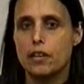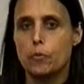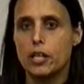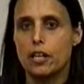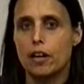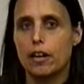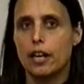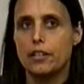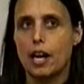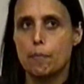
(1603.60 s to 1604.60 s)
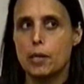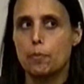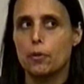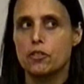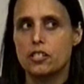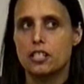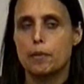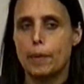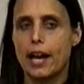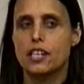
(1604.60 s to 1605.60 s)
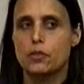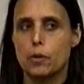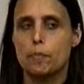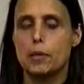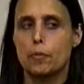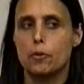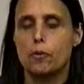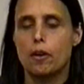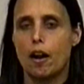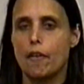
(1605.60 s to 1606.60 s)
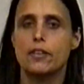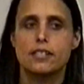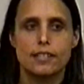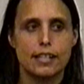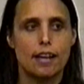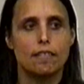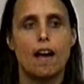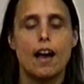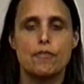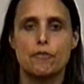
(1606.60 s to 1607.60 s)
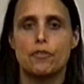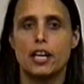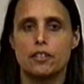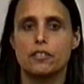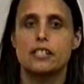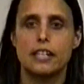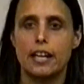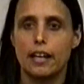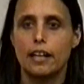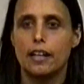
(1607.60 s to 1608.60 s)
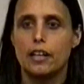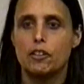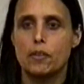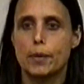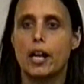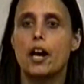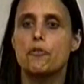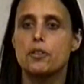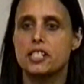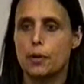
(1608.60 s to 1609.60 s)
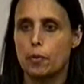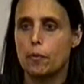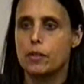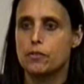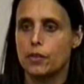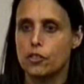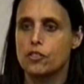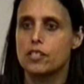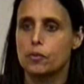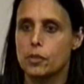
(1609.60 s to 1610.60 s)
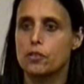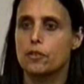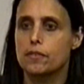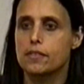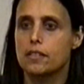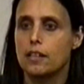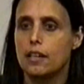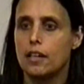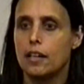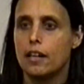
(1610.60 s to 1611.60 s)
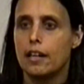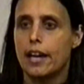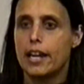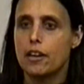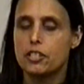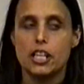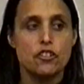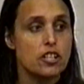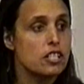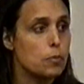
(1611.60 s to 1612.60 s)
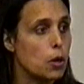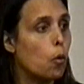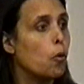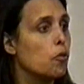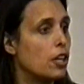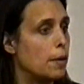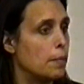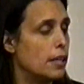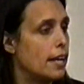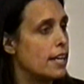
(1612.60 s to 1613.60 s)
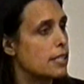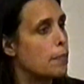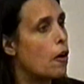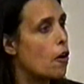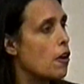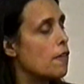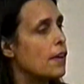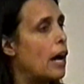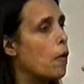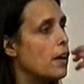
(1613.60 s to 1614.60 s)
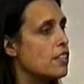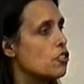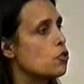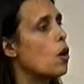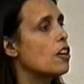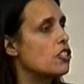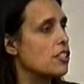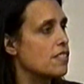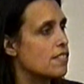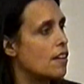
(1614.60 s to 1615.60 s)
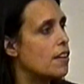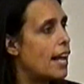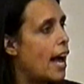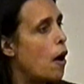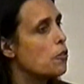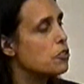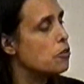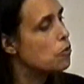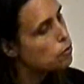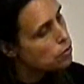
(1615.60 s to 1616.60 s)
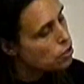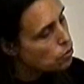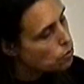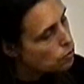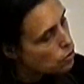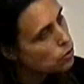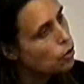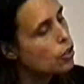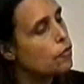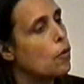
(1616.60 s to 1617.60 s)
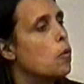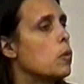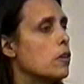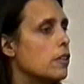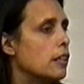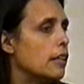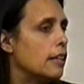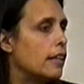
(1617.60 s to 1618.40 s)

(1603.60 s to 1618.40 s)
and we are uh, not people just in the past, we're people who are obviously alive and vital today. We have about 100 separate reservations and reserves. In our teachings, we hold them as a part of our instructions on how to, to, to look forward.